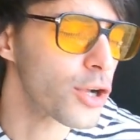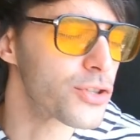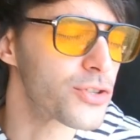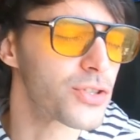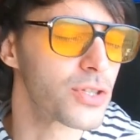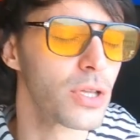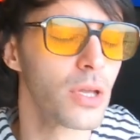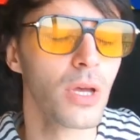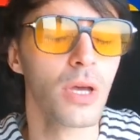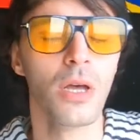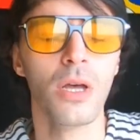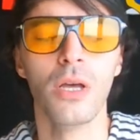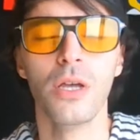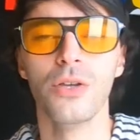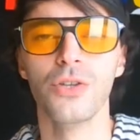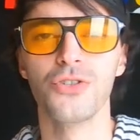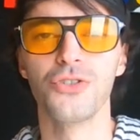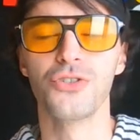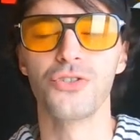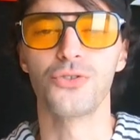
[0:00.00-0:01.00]
It's
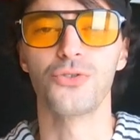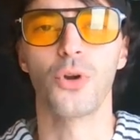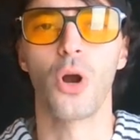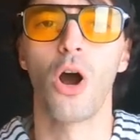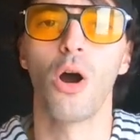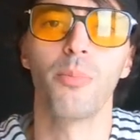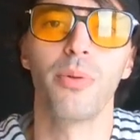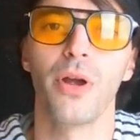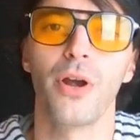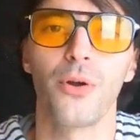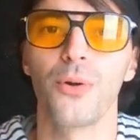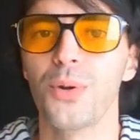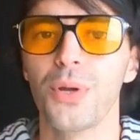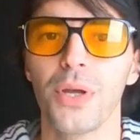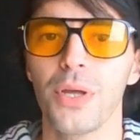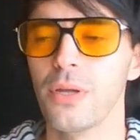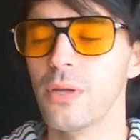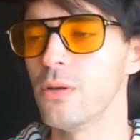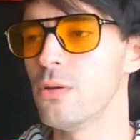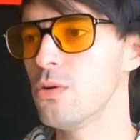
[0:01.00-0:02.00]

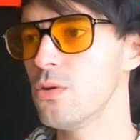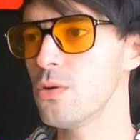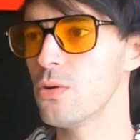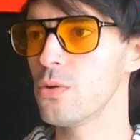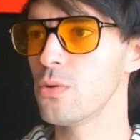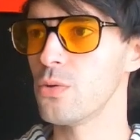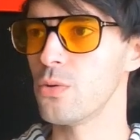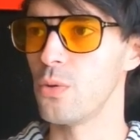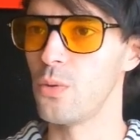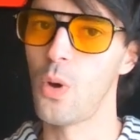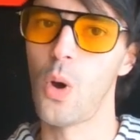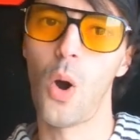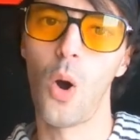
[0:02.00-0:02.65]
strawberry. Ooh.